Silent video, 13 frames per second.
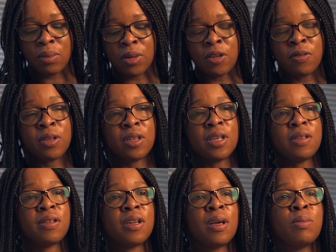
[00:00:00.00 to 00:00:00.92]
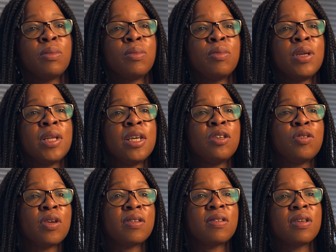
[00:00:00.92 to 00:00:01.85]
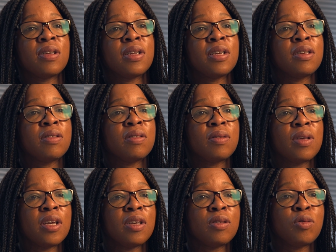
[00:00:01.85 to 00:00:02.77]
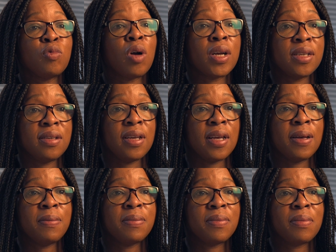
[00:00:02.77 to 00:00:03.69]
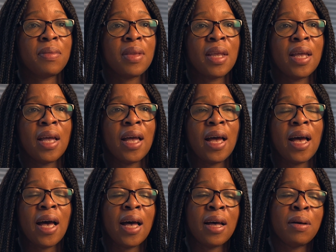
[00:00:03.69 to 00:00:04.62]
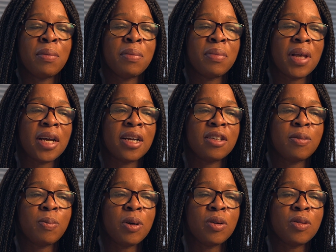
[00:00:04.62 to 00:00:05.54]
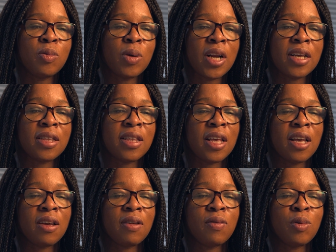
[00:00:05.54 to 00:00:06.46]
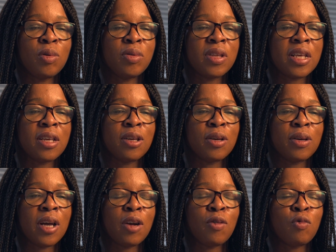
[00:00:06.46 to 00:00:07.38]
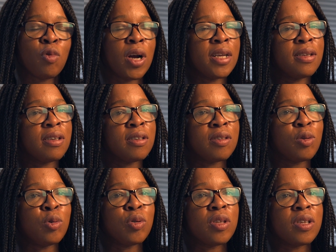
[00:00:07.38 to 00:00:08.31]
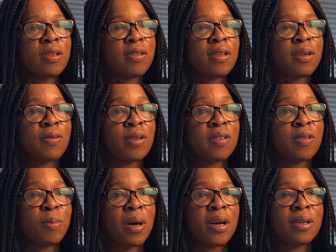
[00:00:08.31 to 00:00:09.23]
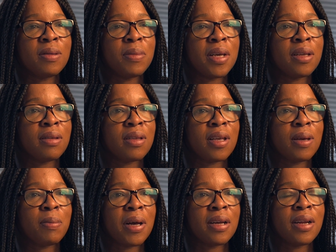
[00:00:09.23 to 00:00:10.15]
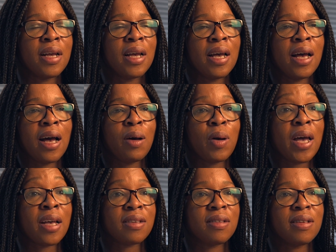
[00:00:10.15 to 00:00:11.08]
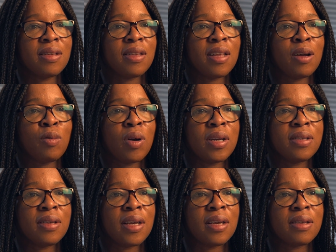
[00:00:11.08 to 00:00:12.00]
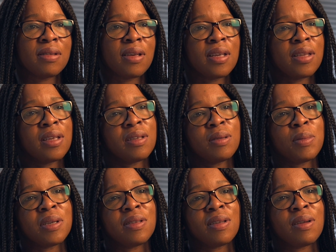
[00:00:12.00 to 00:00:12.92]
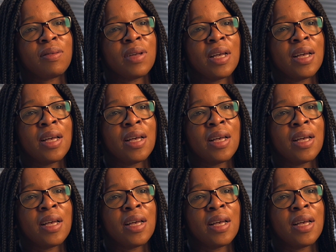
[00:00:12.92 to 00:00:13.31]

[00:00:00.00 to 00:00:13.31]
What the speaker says: One of the things that I'm really interested in is writing. And I suppose when I think of all the writers, authors that have inspired me and think about how excellent their writing is, I think to myself,